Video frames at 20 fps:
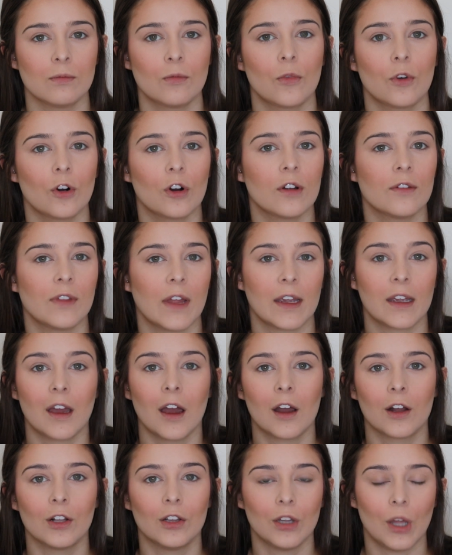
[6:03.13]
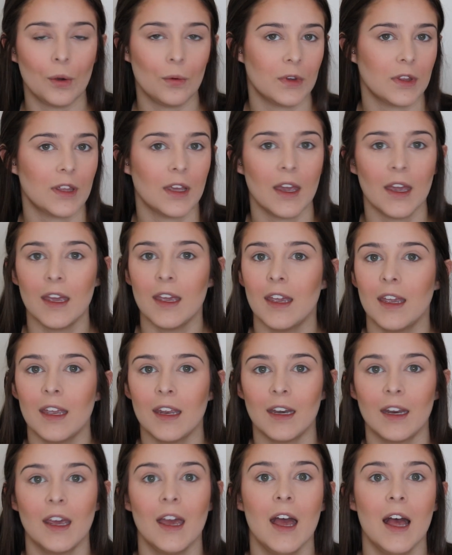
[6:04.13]
more like a glow
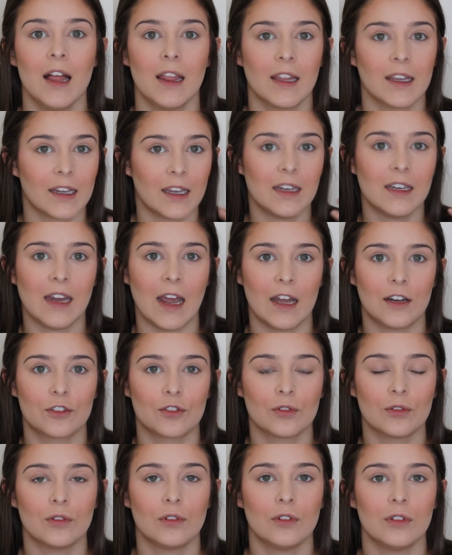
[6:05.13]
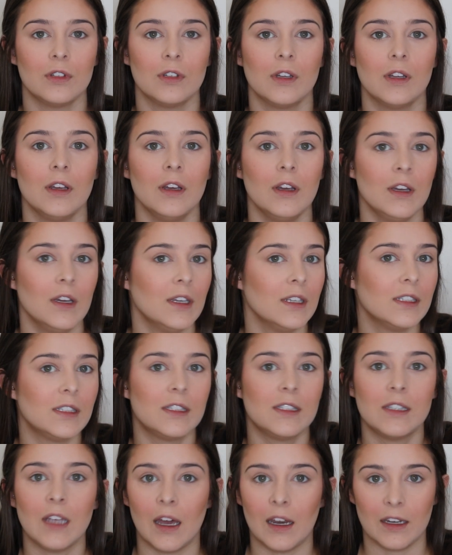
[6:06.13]
within, like a natural
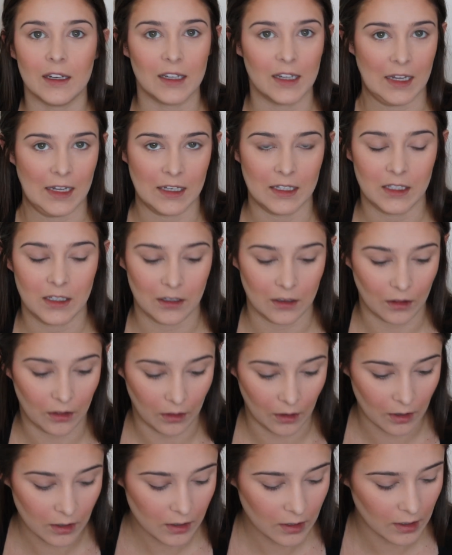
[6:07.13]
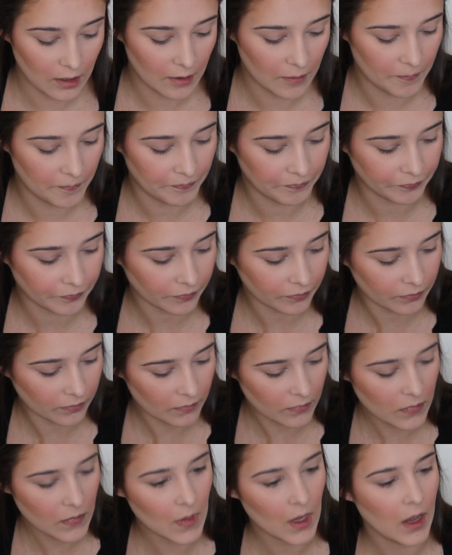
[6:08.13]
sun-kissed look.
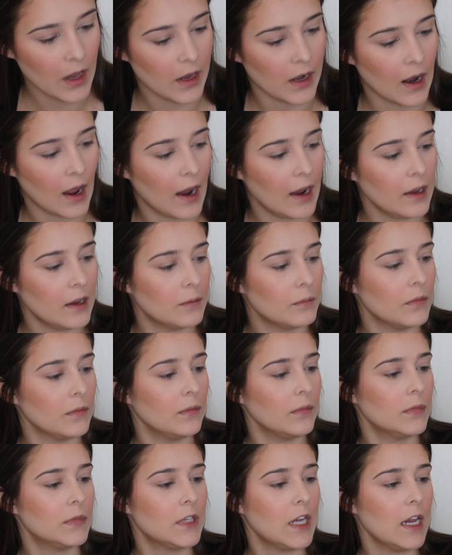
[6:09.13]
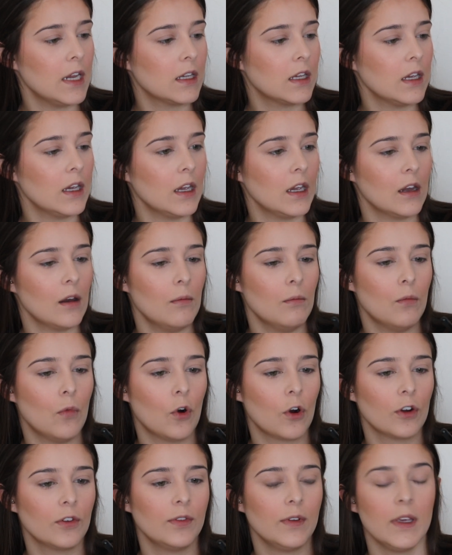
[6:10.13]
And I am taking
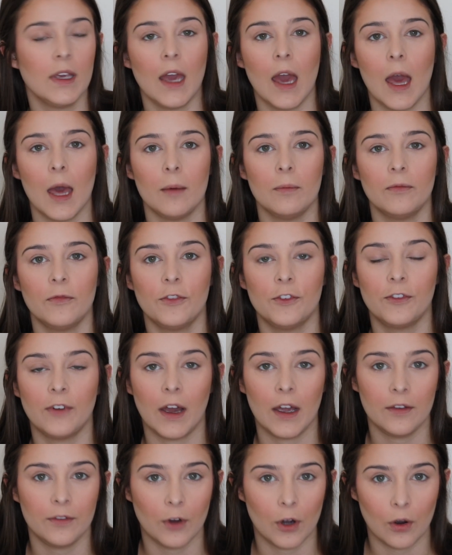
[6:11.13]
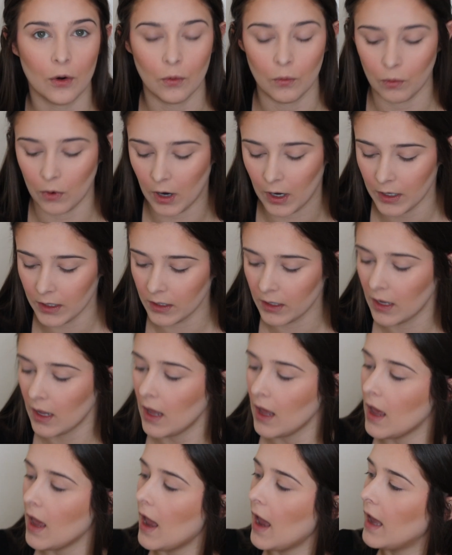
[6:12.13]
Morphe M501,
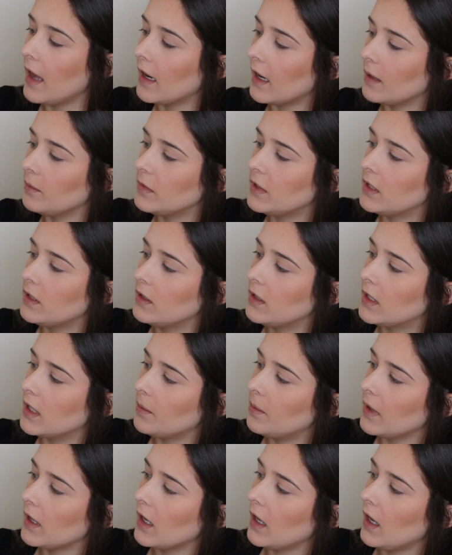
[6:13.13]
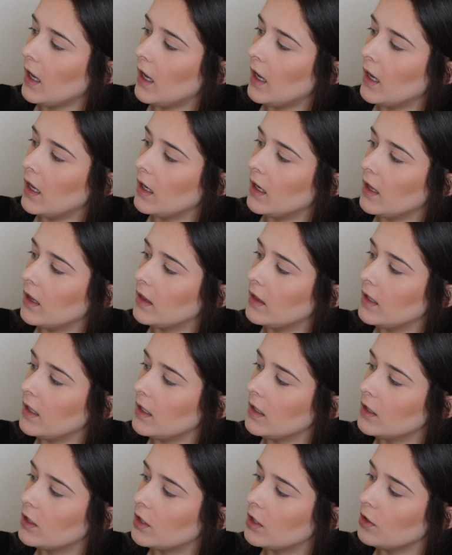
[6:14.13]
and I'm dipping it in
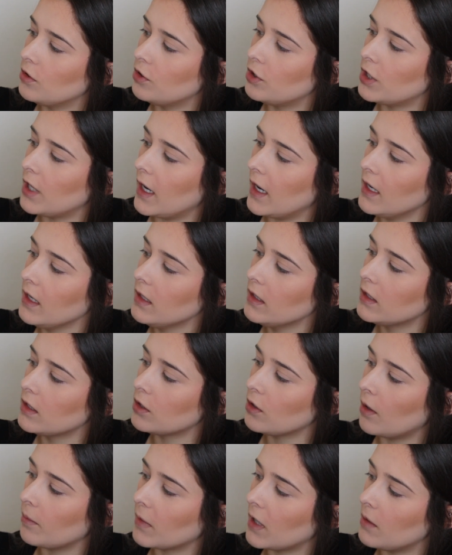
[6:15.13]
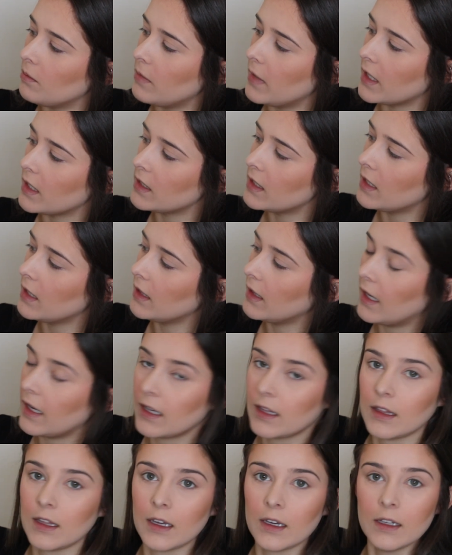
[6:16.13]
these two shades, so I'm going to mix it
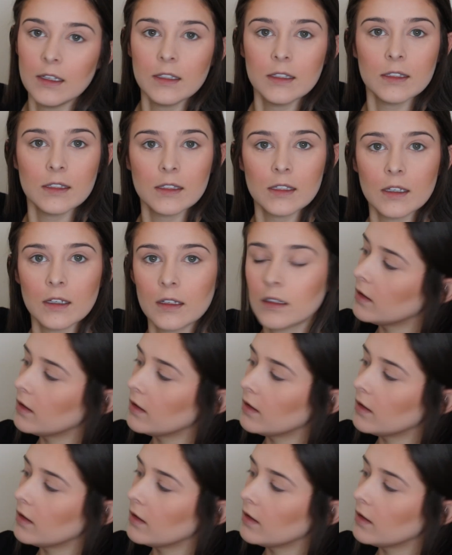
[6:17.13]
like this.